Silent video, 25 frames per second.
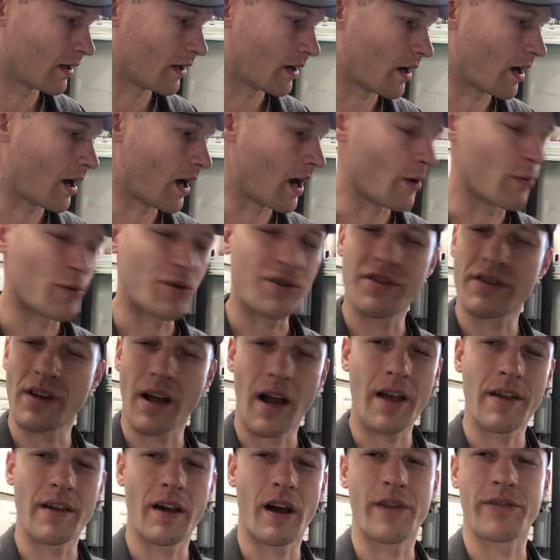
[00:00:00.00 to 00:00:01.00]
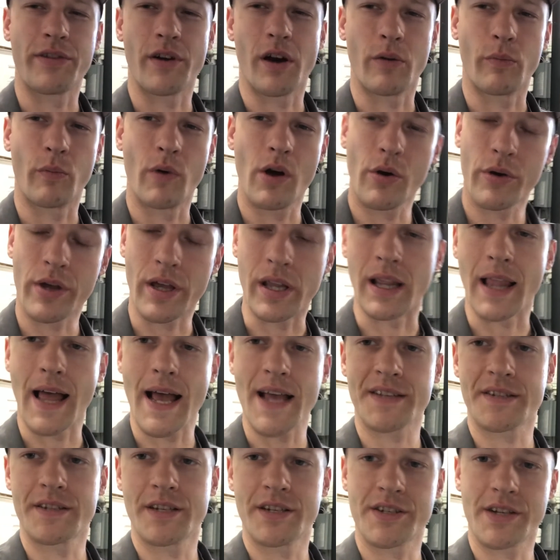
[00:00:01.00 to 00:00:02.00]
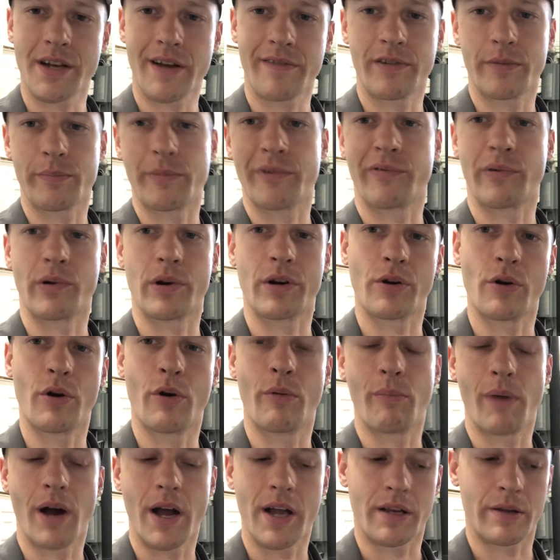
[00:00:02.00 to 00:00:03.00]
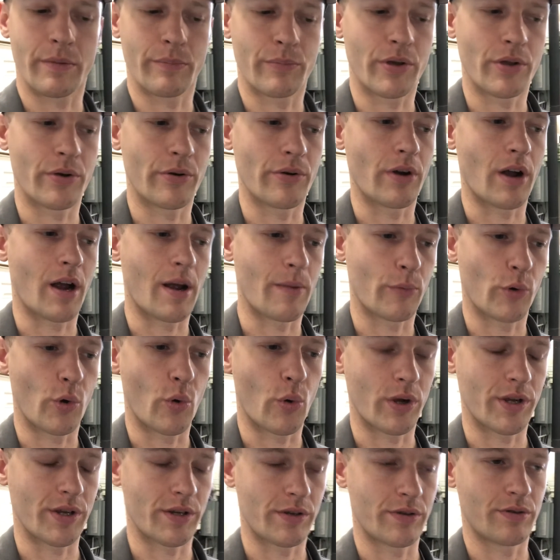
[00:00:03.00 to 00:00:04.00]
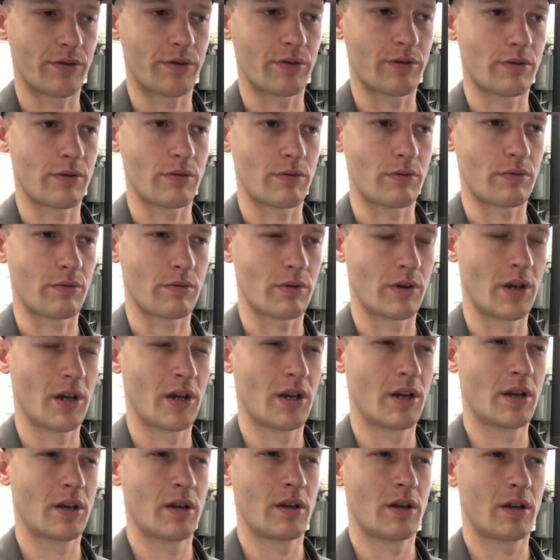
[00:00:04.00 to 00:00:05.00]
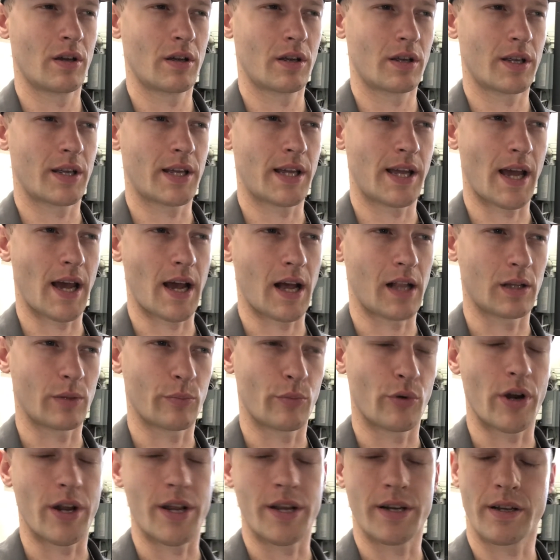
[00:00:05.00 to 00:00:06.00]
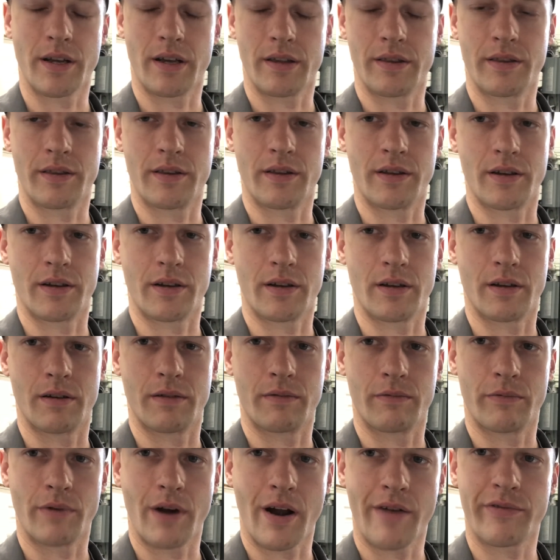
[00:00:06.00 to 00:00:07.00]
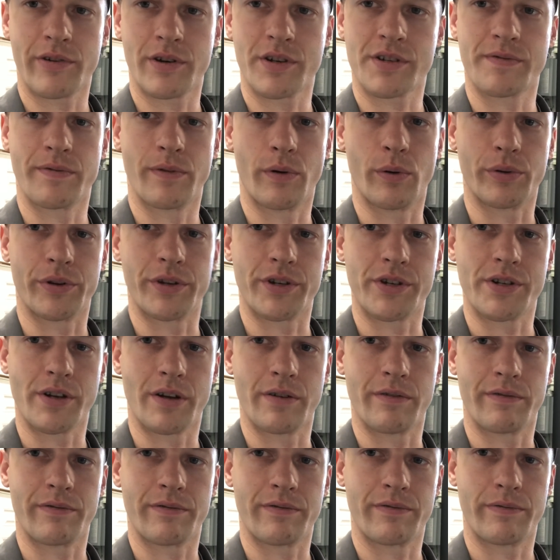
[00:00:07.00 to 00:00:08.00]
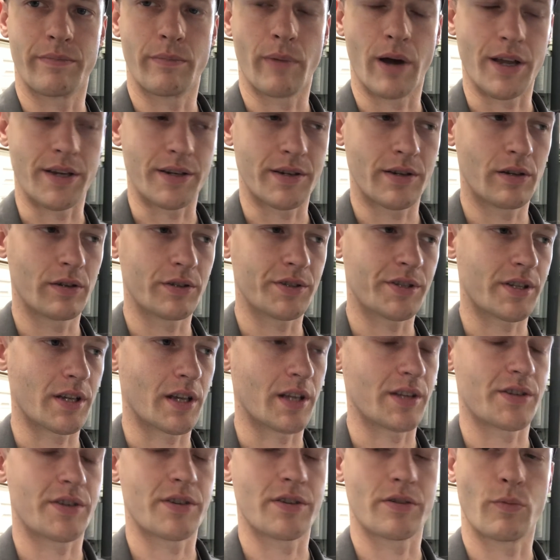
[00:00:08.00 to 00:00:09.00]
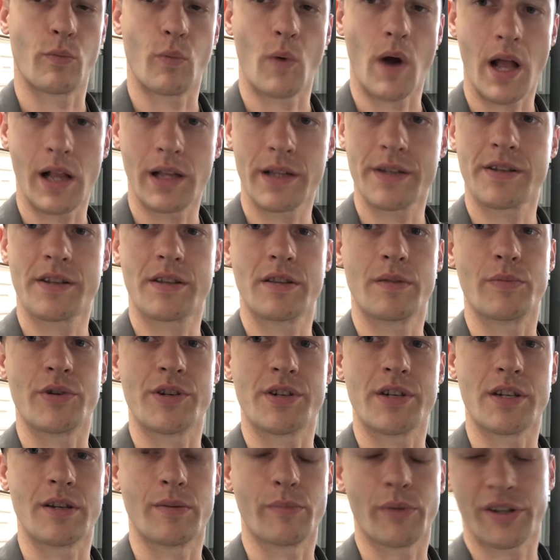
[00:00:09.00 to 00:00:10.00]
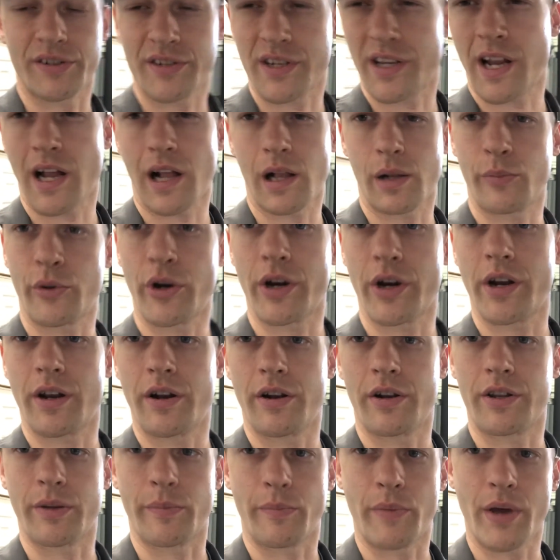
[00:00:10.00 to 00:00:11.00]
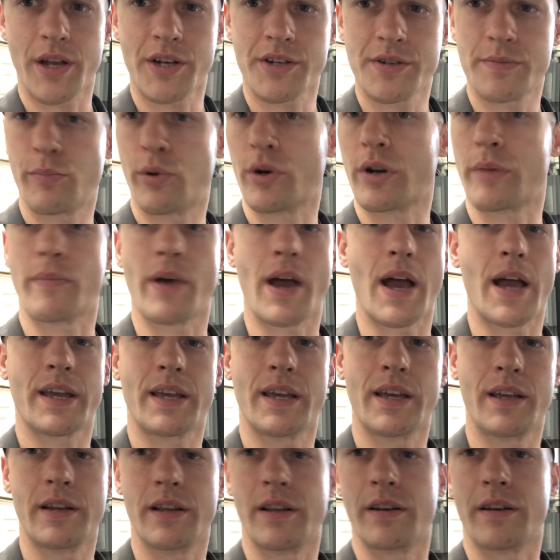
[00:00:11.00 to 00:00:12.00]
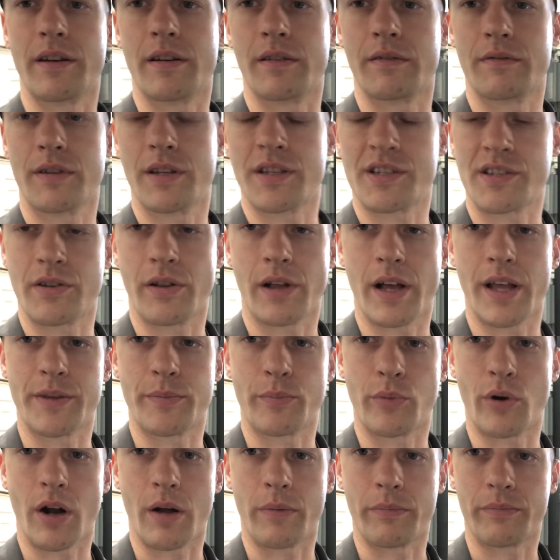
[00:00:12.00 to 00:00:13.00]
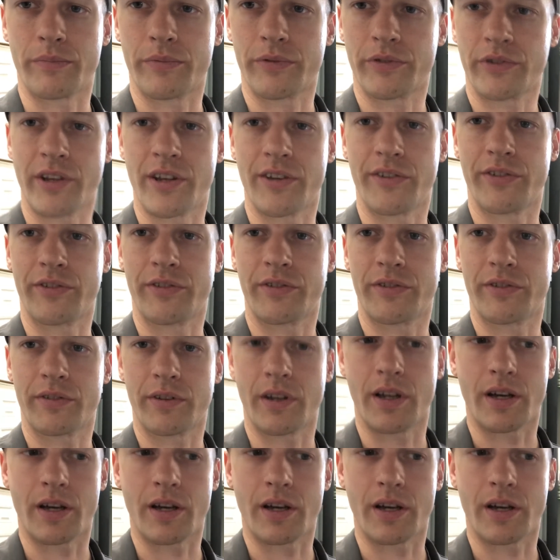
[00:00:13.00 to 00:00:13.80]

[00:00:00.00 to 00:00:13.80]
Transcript: I thought, well, okay, last ditch effort before I go and buy a computer, I'm going to calibrate the reference voltage of my tilt sensor while it's in the machine, because I calibrated it on the bench, put it back in, and it still had the problem. It says